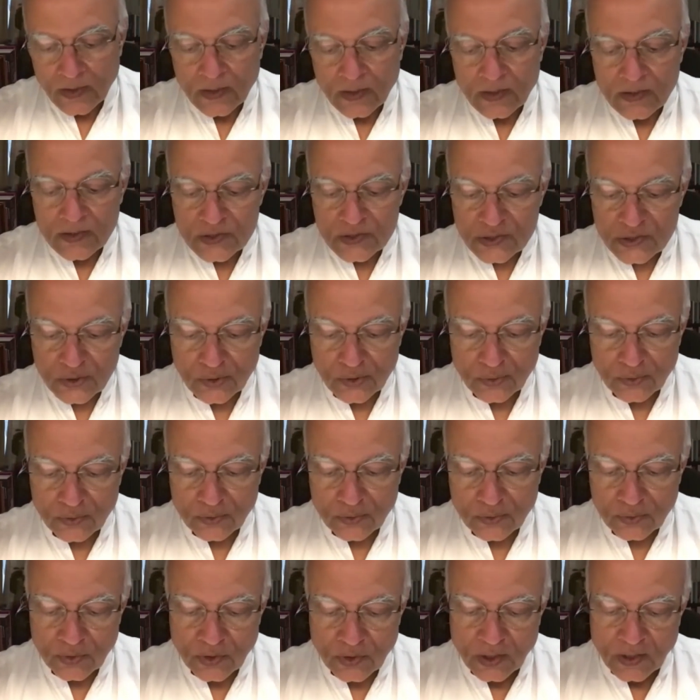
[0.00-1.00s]

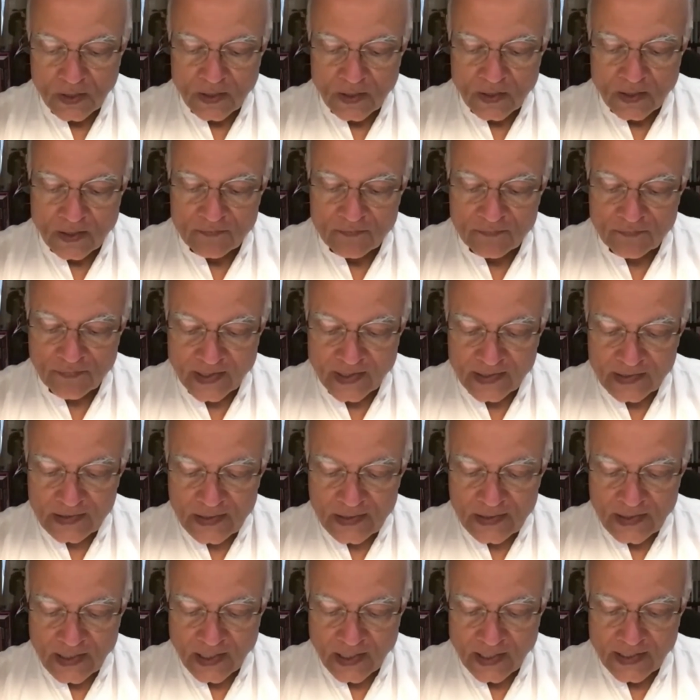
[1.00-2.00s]
So,
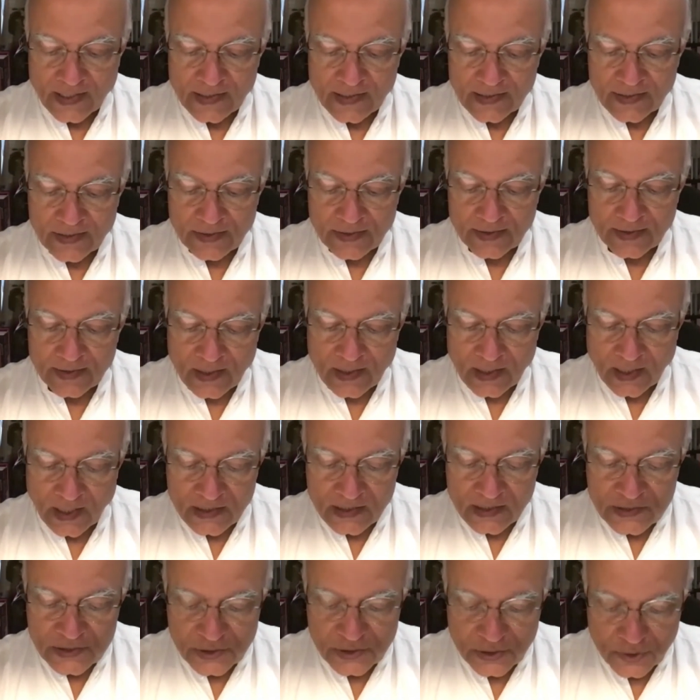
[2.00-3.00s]
frankly, I think our
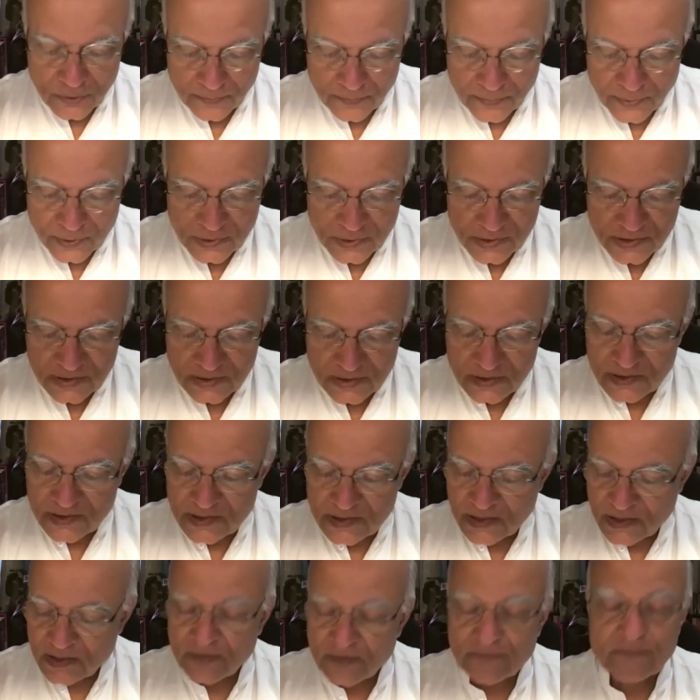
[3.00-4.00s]
geopolitical
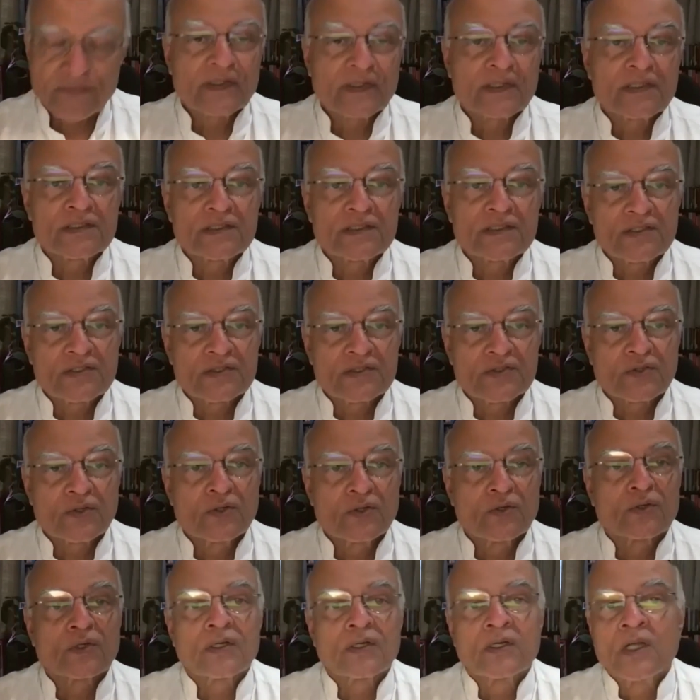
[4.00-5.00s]
significance has
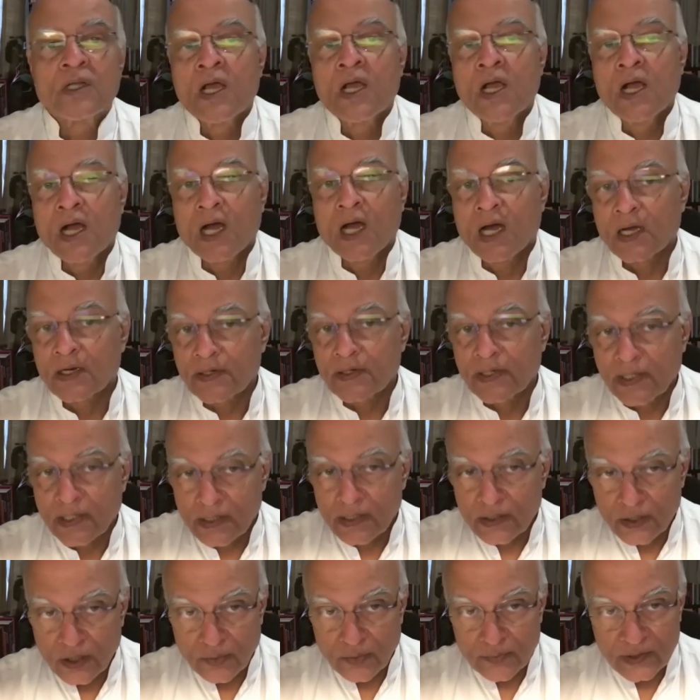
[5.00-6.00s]
grown, our
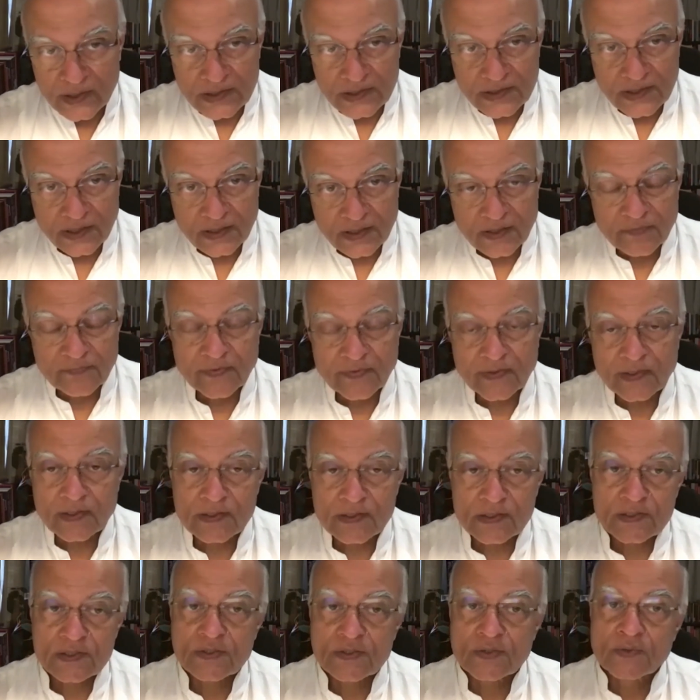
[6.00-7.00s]
economic
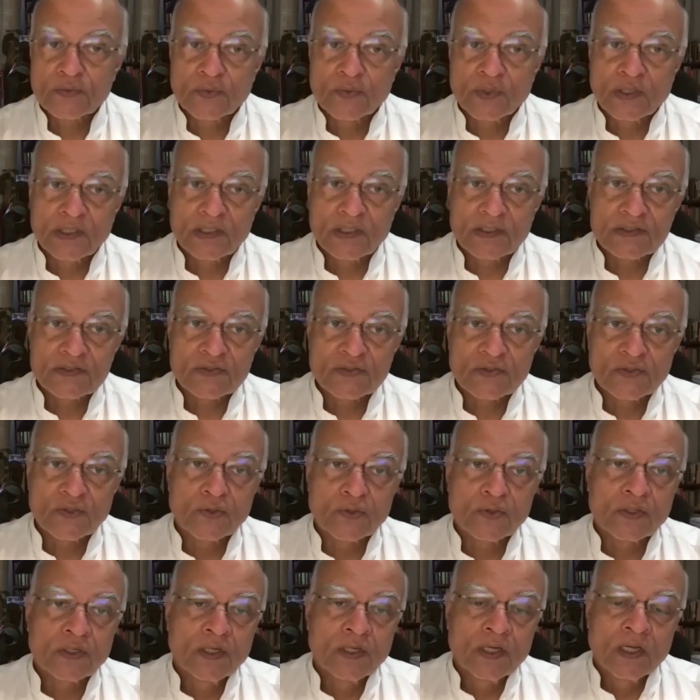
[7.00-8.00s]
significance to the world has
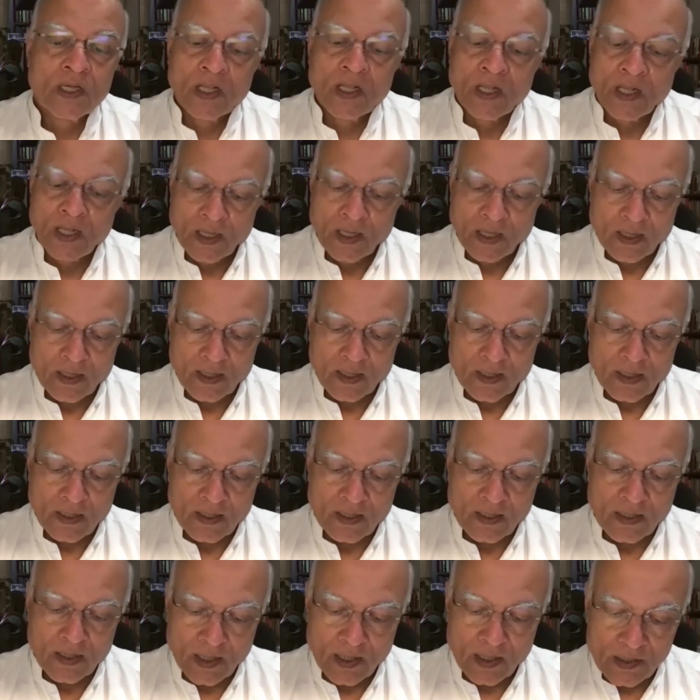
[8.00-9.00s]
grown.
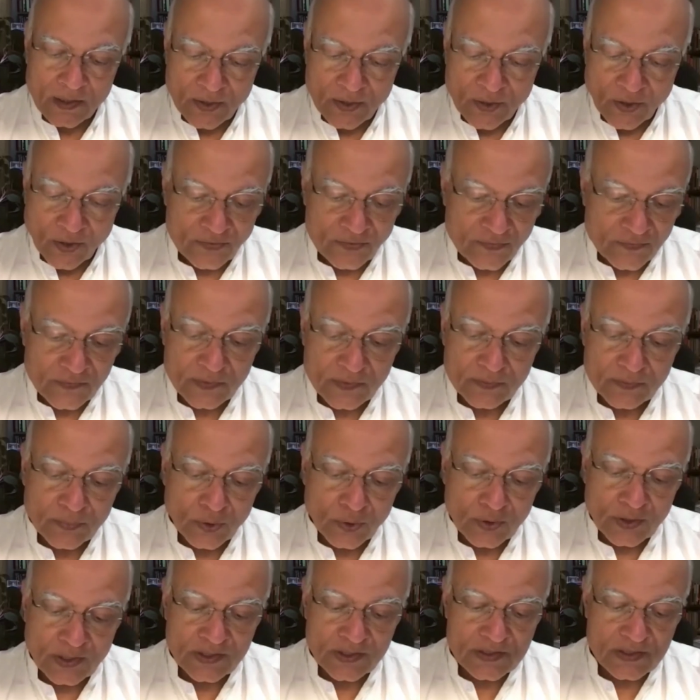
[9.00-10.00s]
A lot of the
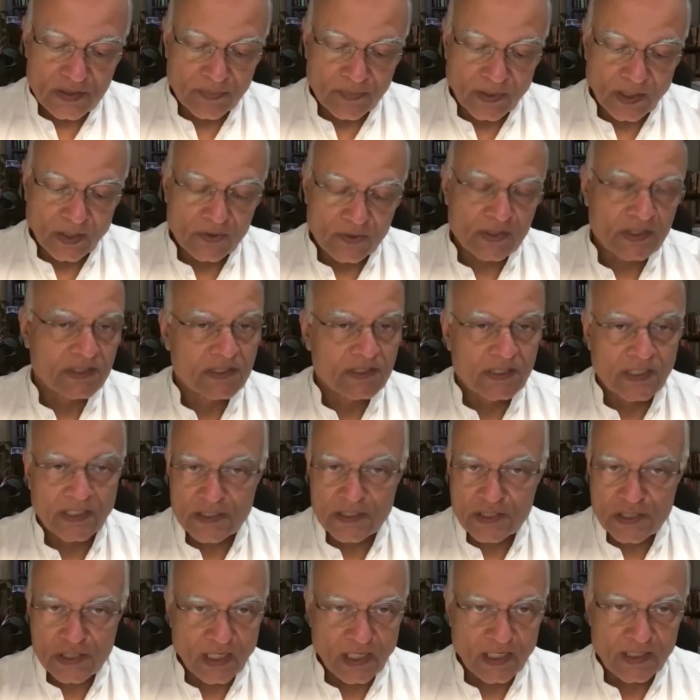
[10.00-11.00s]
book is about India and
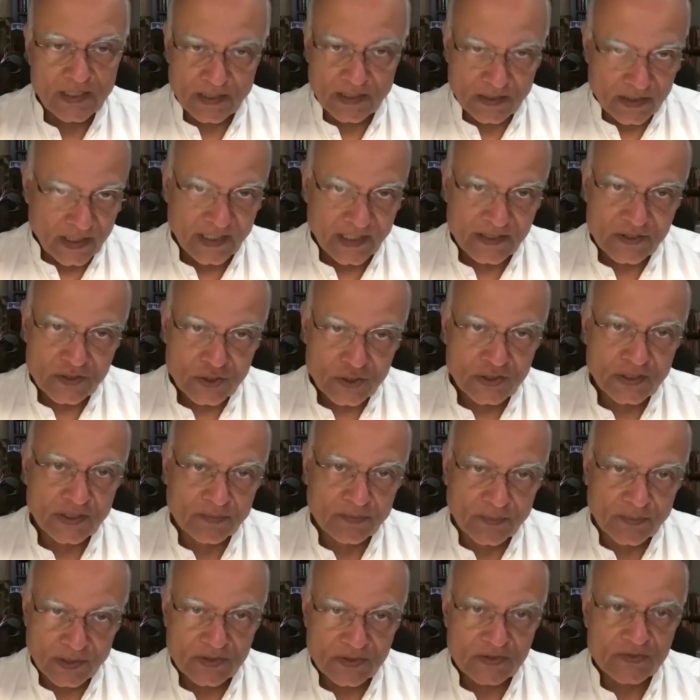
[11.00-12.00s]
China, naturally,
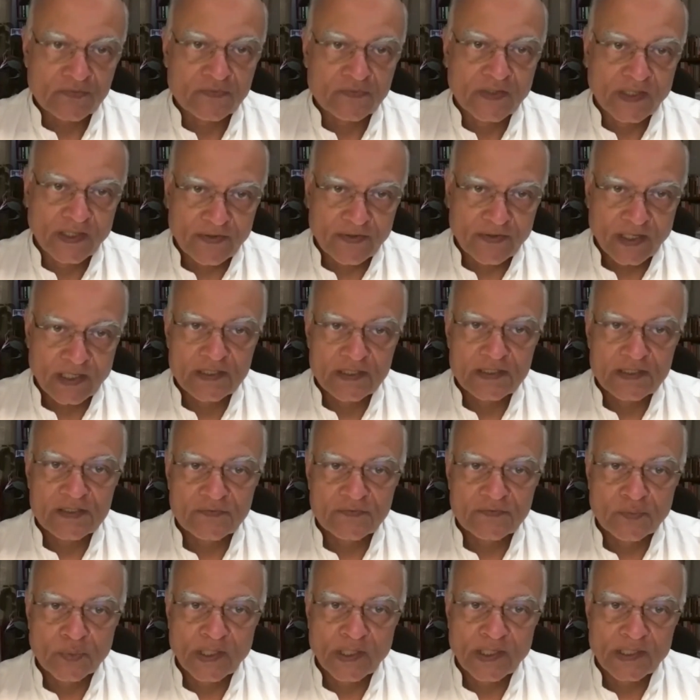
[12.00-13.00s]
because of their relative
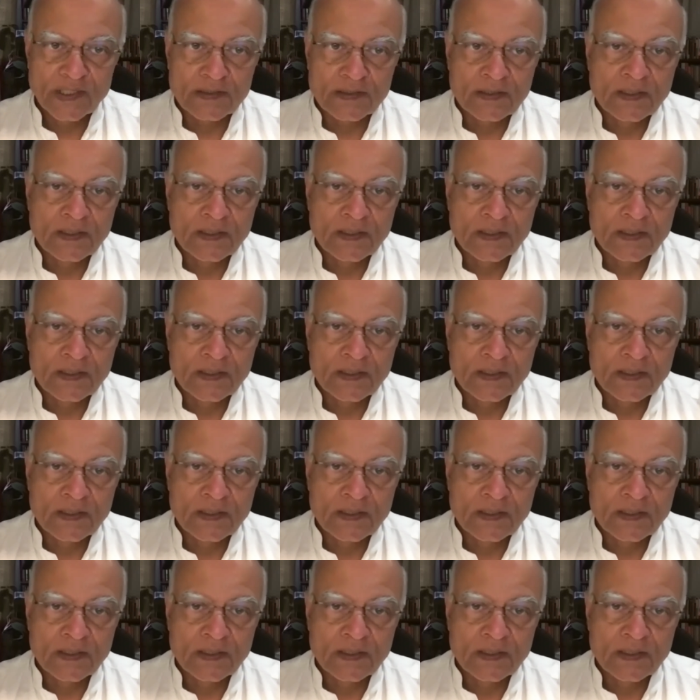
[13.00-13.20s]
weight.